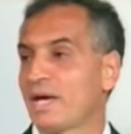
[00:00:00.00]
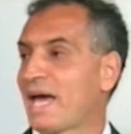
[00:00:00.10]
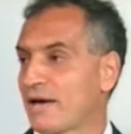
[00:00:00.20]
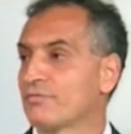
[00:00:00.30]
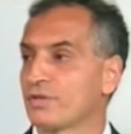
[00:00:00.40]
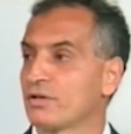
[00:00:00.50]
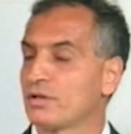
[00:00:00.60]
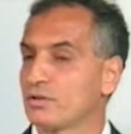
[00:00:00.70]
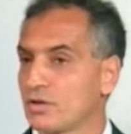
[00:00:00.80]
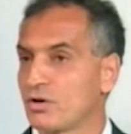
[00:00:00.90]
have.
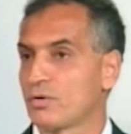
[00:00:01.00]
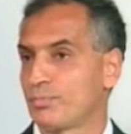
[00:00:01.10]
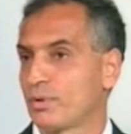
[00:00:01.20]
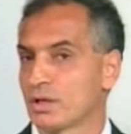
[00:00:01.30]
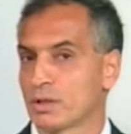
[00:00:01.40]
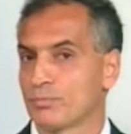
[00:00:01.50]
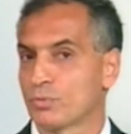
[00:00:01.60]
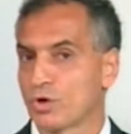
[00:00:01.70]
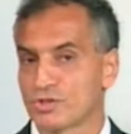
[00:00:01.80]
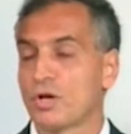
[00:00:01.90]
There are
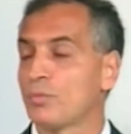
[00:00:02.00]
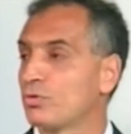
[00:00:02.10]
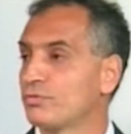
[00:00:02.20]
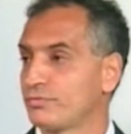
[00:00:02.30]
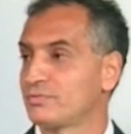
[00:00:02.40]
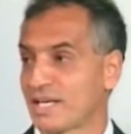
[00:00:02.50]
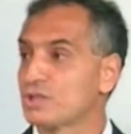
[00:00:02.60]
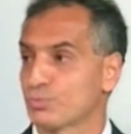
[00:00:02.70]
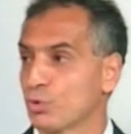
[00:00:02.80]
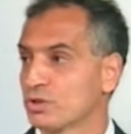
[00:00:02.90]
quite a number of
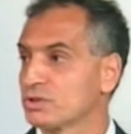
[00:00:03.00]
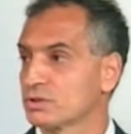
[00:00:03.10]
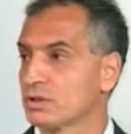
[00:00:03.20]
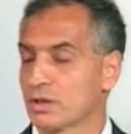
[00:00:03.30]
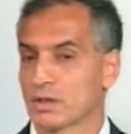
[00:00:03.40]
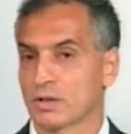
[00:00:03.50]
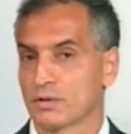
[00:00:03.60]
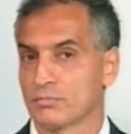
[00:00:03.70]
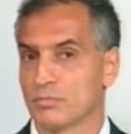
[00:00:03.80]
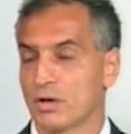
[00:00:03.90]
textbooks
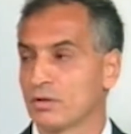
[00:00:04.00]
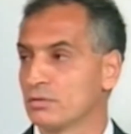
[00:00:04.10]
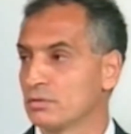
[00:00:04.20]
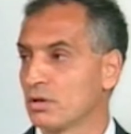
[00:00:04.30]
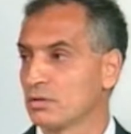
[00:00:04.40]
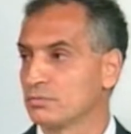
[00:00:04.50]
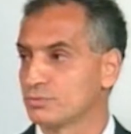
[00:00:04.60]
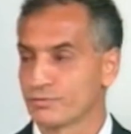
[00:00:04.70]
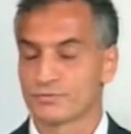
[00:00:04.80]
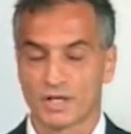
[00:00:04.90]
on
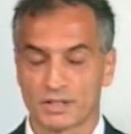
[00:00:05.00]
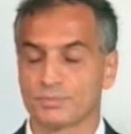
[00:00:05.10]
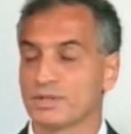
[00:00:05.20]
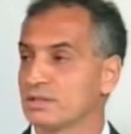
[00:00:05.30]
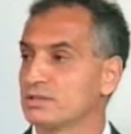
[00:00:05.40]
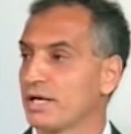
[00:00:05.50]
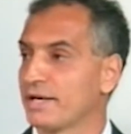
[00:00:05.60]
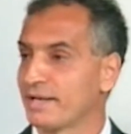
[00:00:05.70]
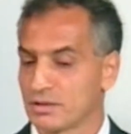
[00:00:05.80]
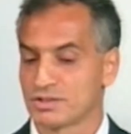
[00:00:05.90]
sort of seismic
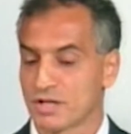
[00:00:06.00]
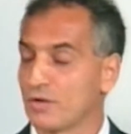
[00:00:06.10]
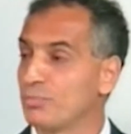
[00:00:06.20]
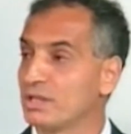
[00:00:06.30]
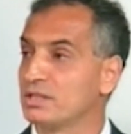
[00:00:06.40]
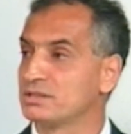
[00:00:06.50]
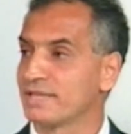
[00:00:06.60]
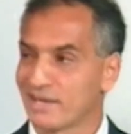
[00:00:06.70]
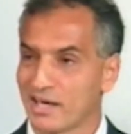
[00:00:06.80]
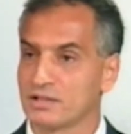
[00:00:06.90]
design of buildings
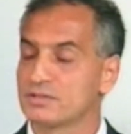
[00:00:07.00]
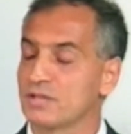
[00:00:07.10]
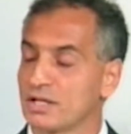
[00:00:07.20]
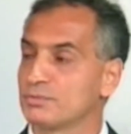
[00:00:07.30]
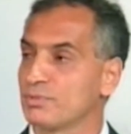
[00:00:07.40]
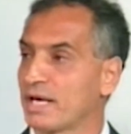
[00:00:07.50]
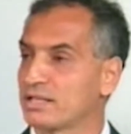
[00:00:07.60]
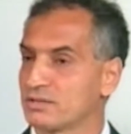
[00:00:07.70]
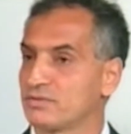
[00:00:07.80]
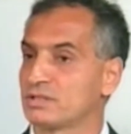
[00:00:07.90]
against seismic
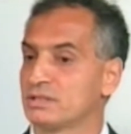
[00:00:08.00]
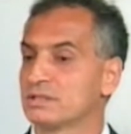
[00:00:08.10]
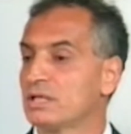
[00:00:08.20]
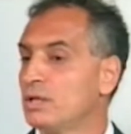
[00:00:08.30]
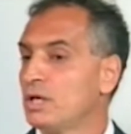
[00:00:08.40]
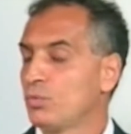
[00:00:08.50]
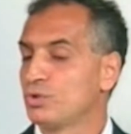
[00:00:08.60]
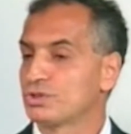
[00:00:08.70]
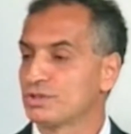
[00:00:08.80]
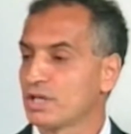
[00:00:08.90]
activities,
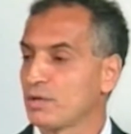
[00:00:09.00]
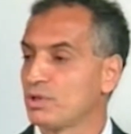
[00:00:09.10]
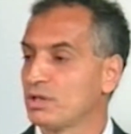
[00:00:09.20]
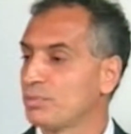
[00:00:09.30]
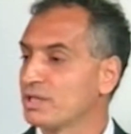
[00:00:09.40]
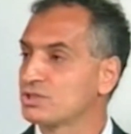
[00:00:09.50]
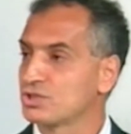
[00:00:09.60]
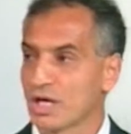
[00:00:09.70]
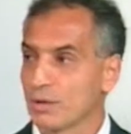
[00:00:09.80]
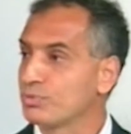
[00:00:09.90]
which determine the best
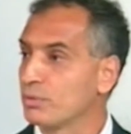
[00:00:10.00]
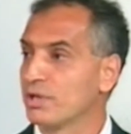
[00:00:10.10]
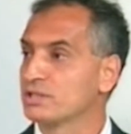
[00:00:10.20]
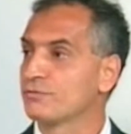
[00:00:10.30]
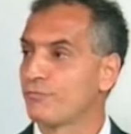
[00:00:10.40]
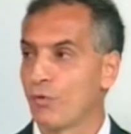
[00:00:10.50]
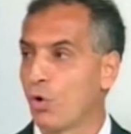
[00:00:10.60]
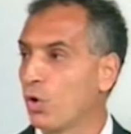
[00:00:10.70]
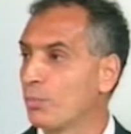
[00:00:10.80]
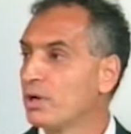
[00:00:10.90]
shape, the best
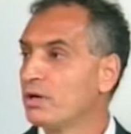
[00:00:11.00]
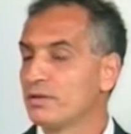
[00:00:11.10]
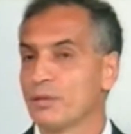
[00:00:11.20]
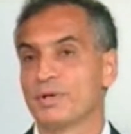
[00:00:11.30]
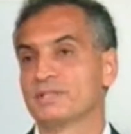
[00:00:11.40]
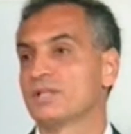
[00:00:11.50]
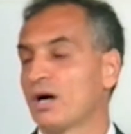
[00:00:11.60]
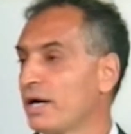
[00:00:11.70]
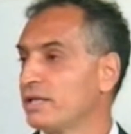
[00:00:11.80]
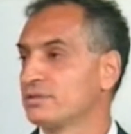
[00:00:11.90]
form, the best
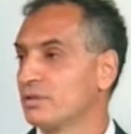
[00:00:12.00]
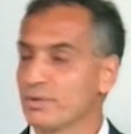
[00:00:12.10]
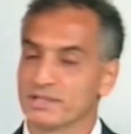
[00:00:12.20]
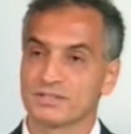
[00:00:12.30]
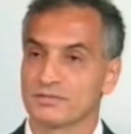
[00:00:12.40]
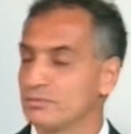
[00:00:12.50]
height, and the best